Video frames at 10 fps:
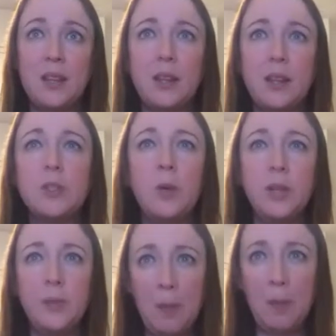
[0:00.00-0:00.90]
There was going to
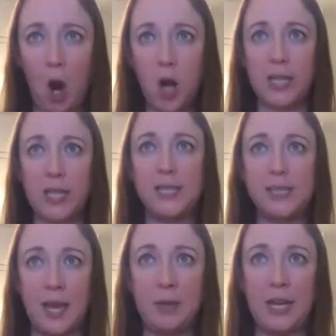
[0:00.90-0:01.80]
be a party at
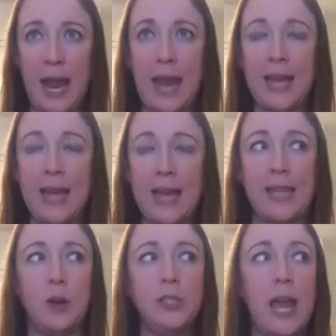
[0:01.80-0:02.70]
Sammy and Anne's
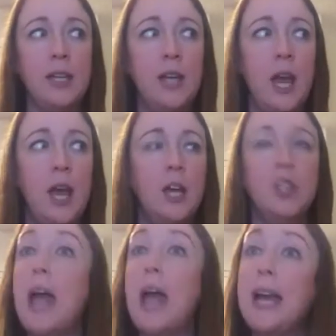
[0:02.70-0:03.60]
house, and
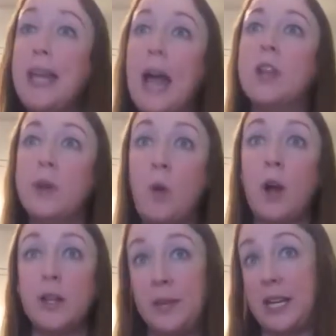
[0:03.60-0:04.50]
Jack Halloran
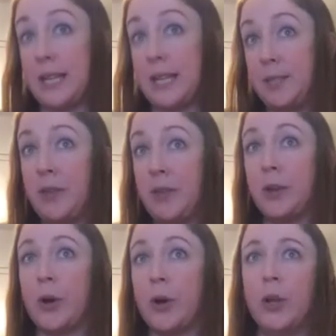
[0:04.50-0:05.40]
wanted me to get some other
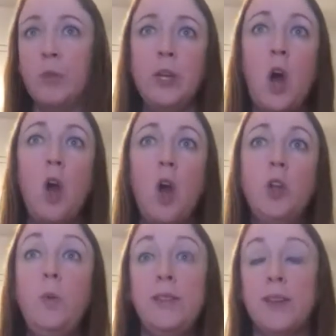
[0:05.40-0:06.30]
girl, and we'd all
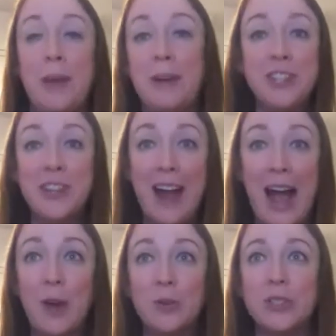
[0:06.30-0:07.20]
go with him out to their
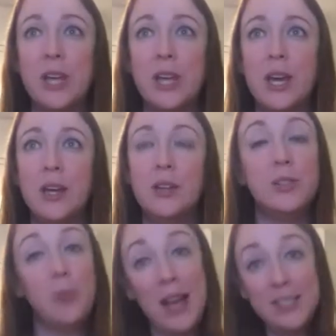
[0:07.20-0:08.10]
house.
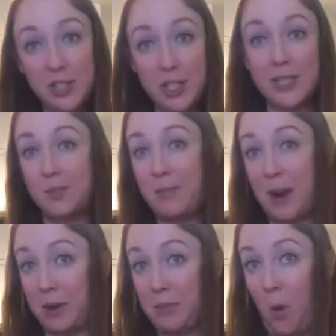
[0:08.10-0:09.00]
So I suggested
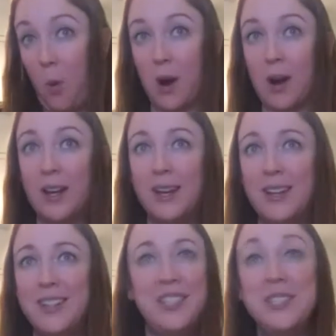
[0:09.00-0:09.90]
Mary Moore.
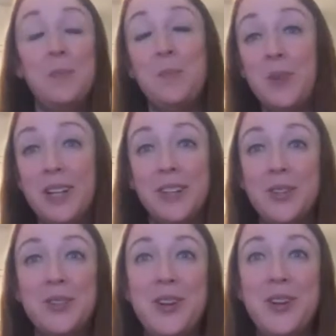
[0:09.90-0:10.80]
She's a pretty
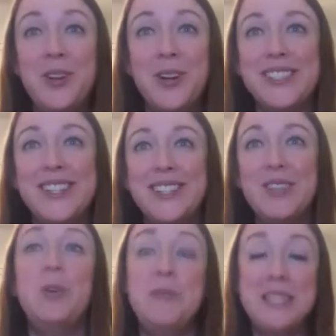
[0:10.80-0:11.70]
little nurse and
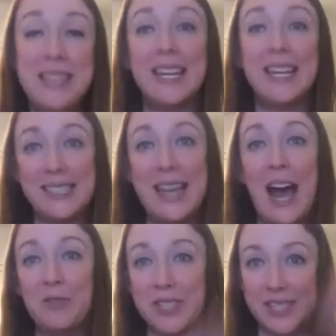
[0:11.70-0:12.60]
who had been taking
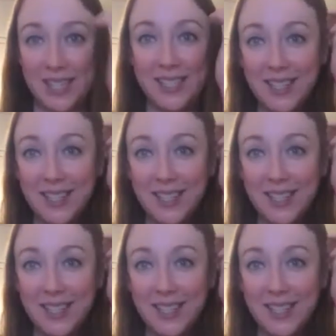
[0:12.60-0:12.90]
Salverson.